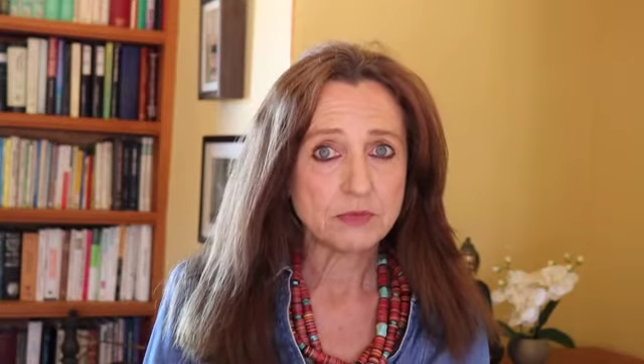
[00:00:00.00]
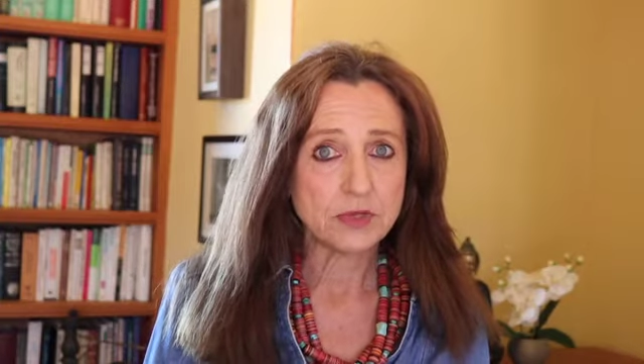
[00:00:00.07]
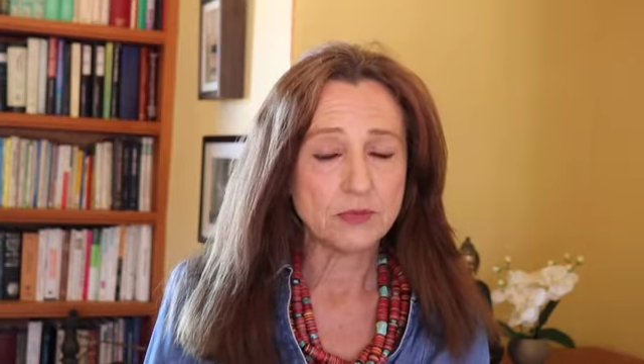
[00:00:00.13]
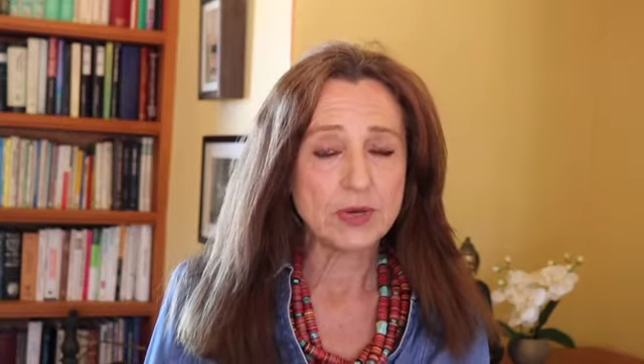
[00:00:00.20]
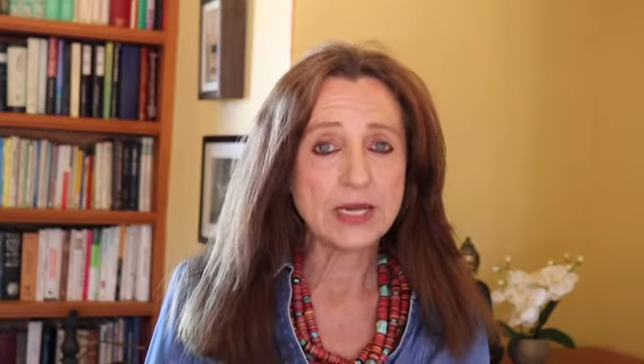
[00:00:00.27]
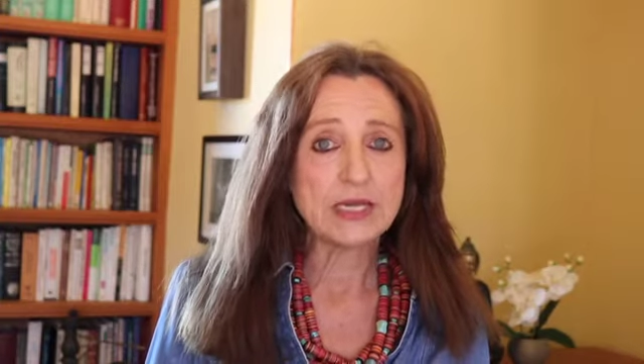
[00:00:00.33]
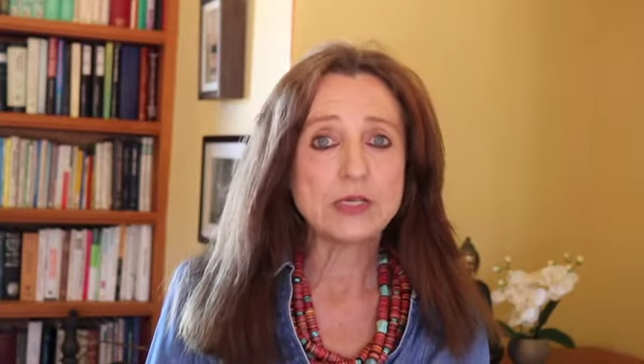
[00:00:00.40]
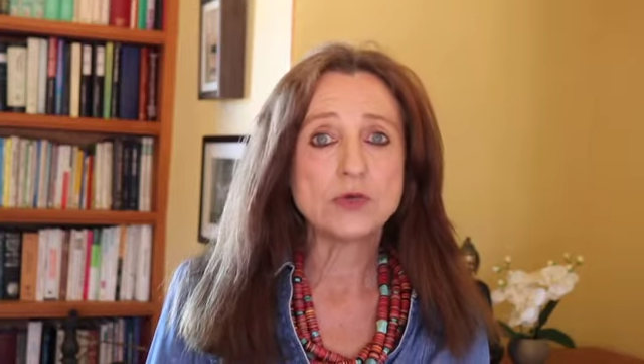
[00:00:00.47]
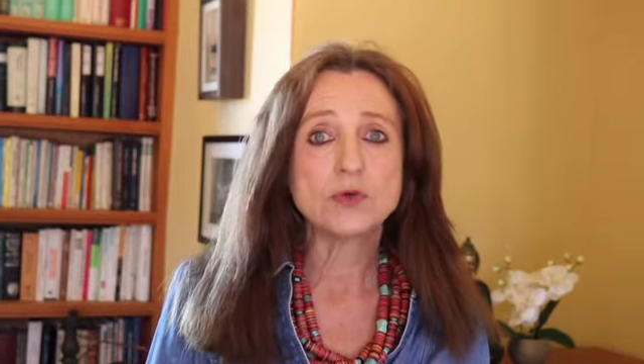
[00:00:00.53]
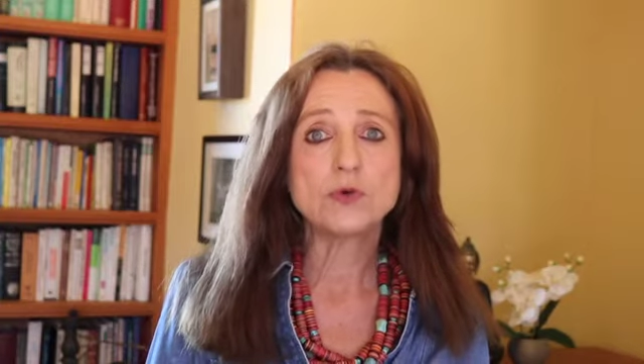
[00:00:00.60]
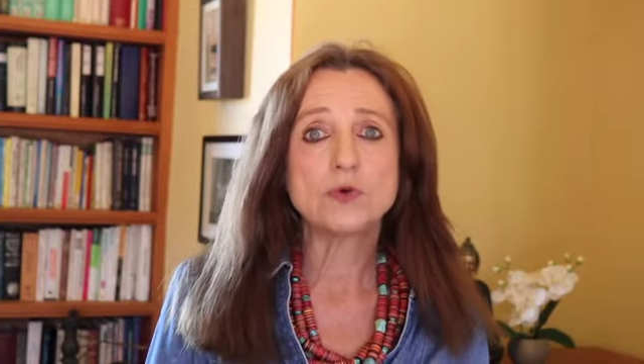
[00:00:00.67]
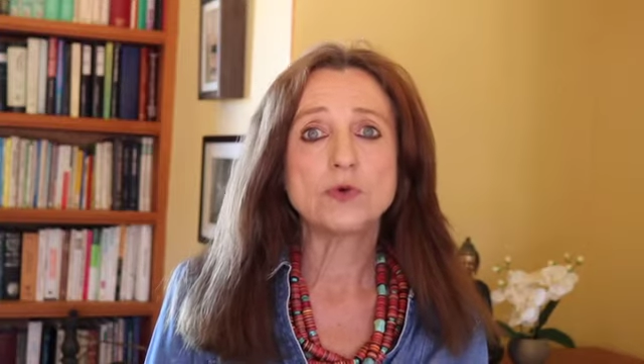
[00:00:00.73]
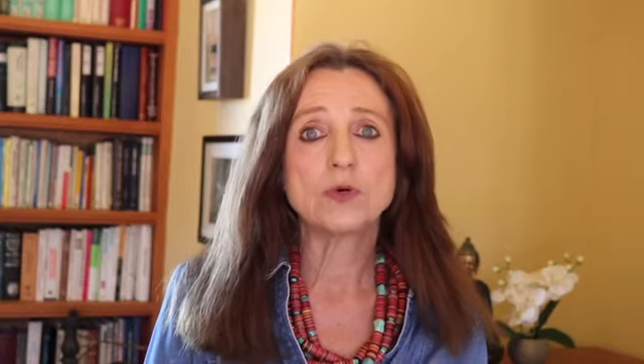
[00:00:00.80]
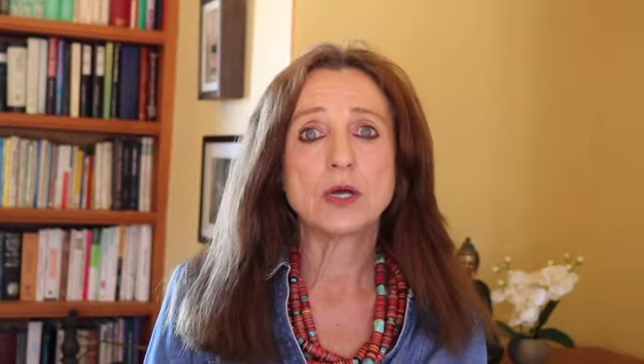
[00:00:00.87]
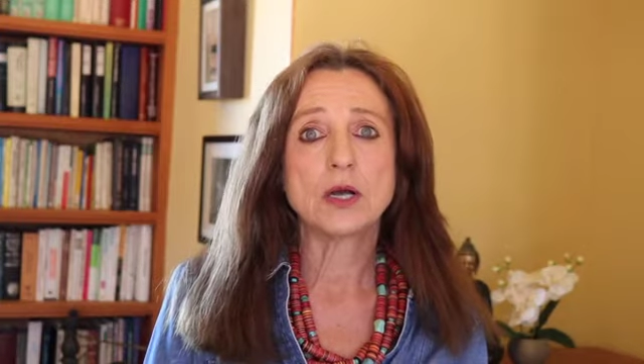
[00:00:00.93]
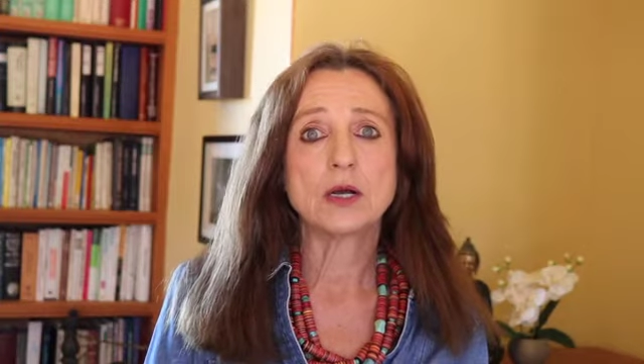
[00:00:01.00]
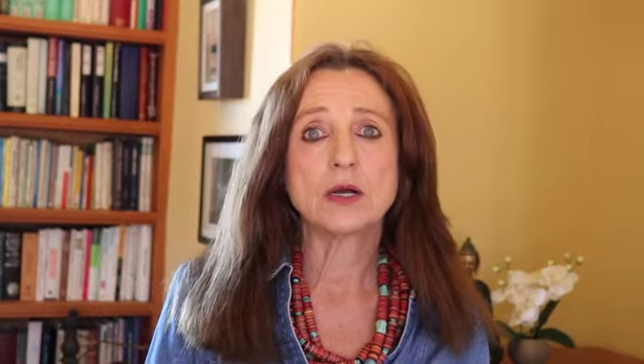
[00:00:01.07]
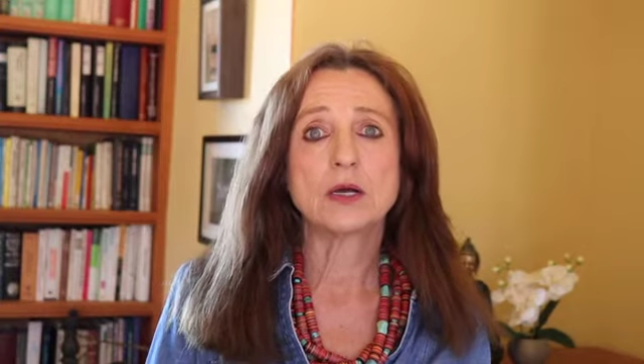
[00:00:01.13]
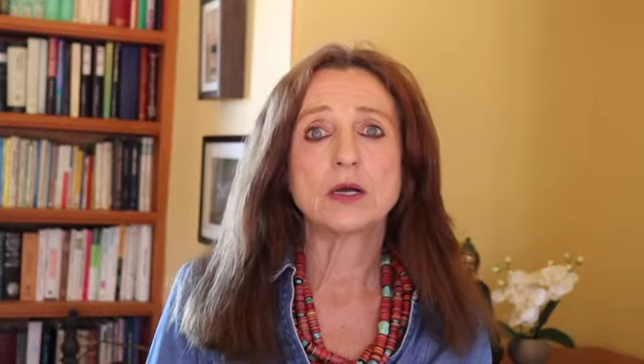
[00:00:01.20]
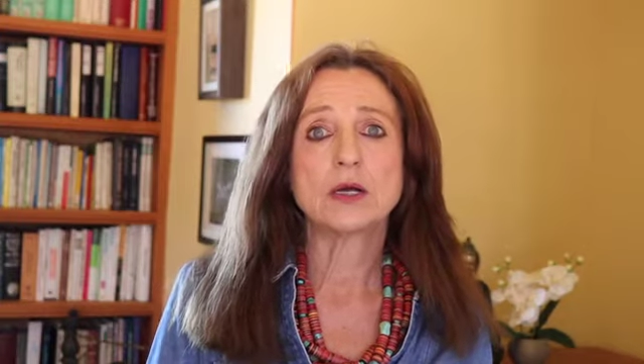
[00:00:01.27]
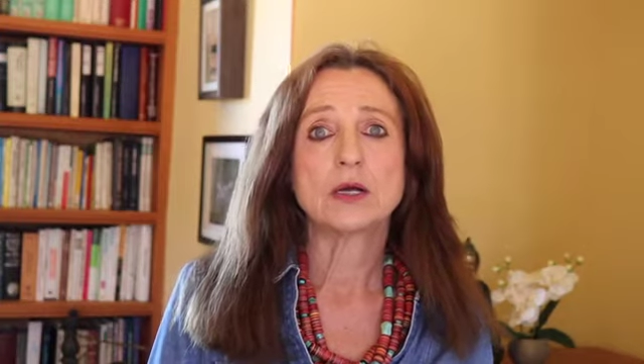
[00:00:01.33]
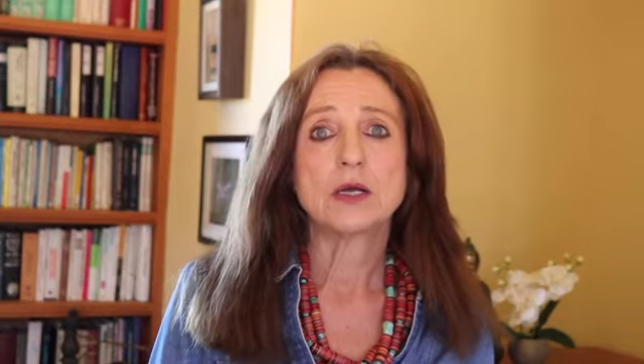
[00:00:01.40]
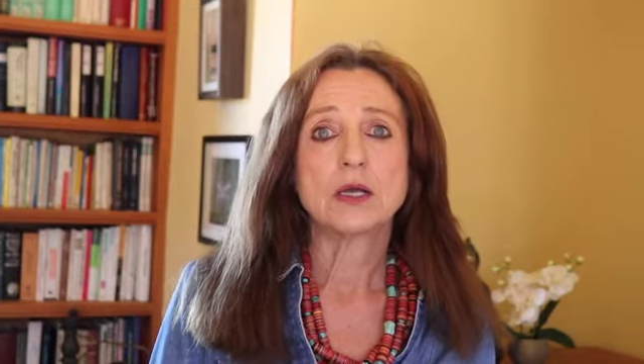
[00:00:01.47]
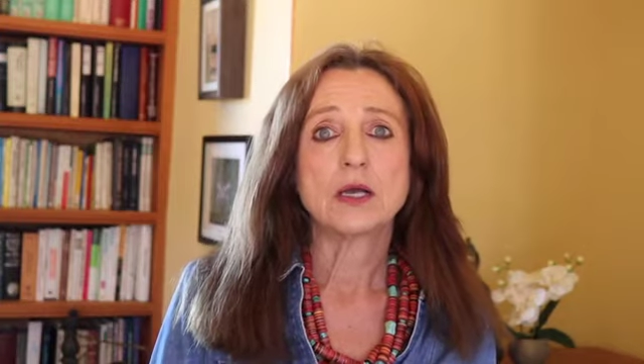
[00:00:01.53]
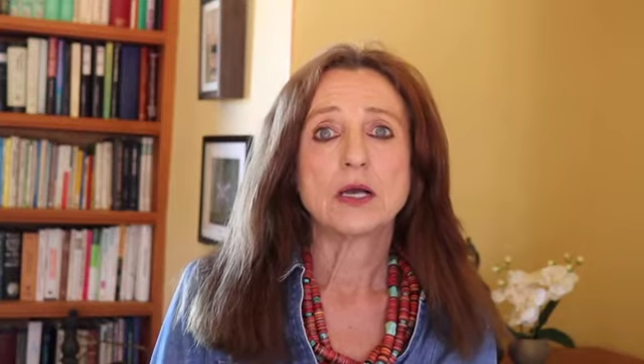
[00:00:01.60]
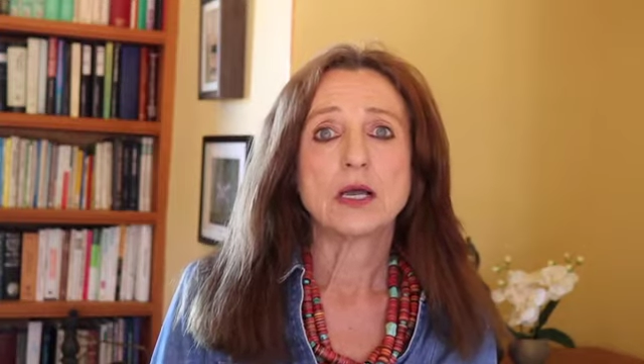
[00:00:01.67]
right, who are